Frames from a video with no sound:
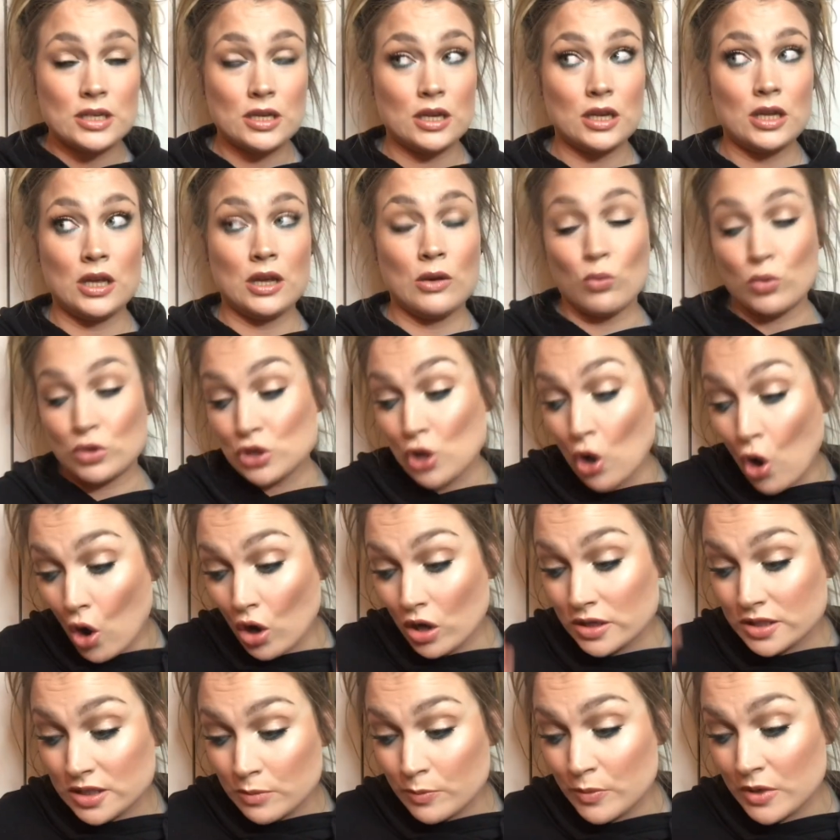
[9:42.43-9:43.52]
it was
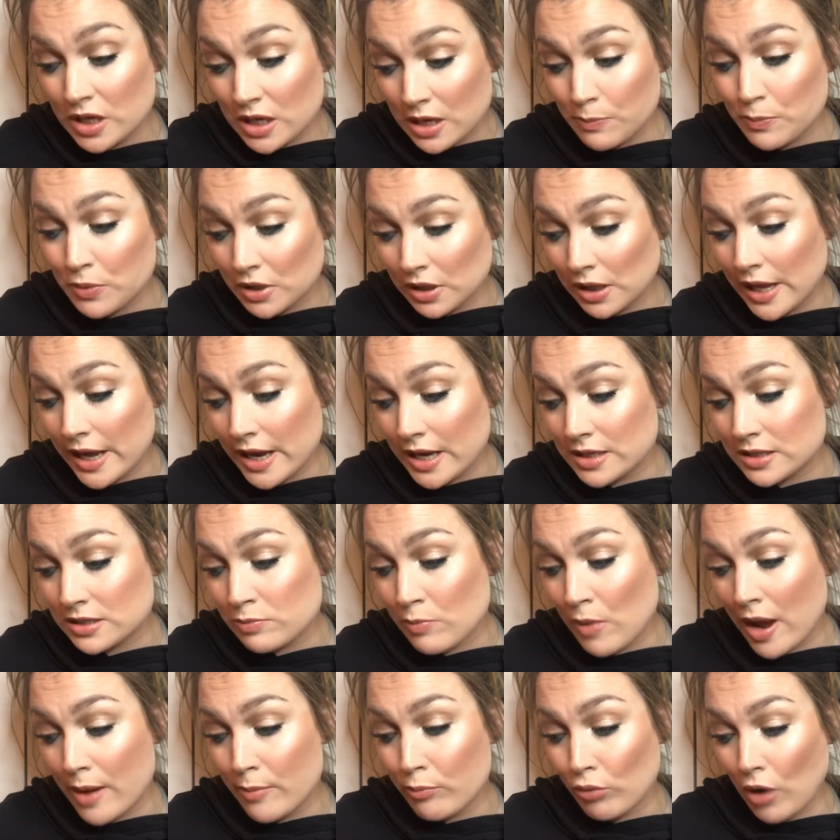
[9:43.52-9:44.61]
hard to manipulate
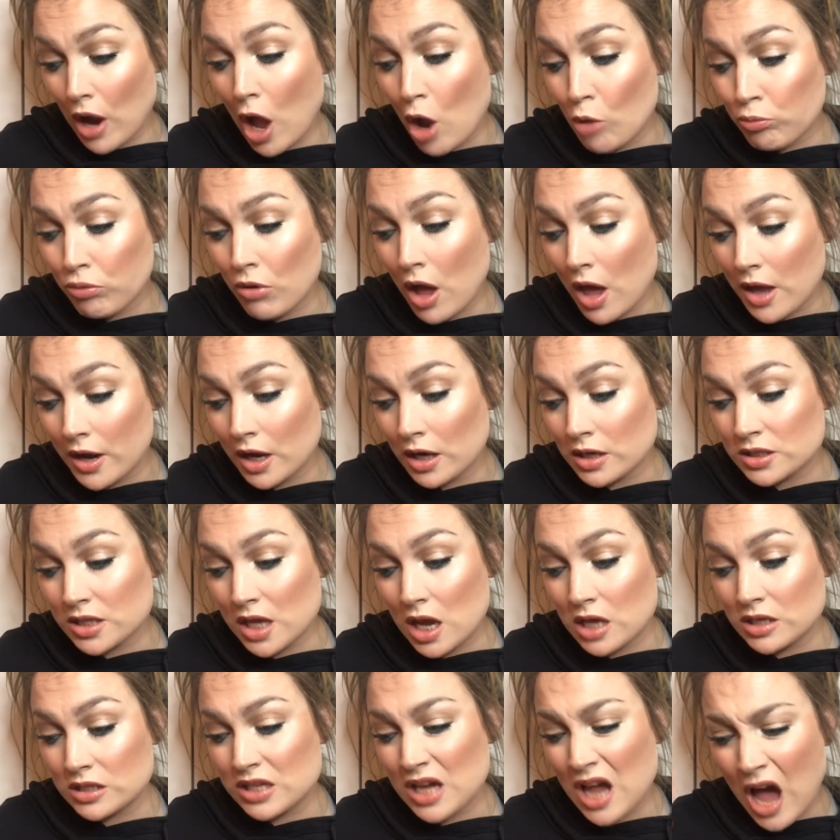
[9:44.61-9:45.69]
my brow product
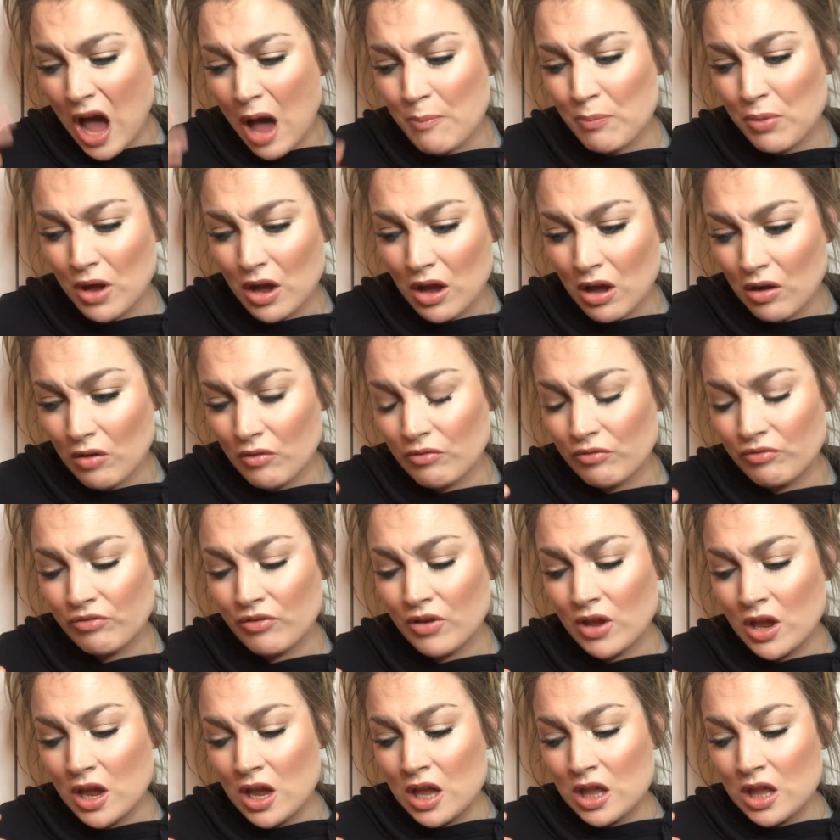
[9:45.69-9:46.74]
on top of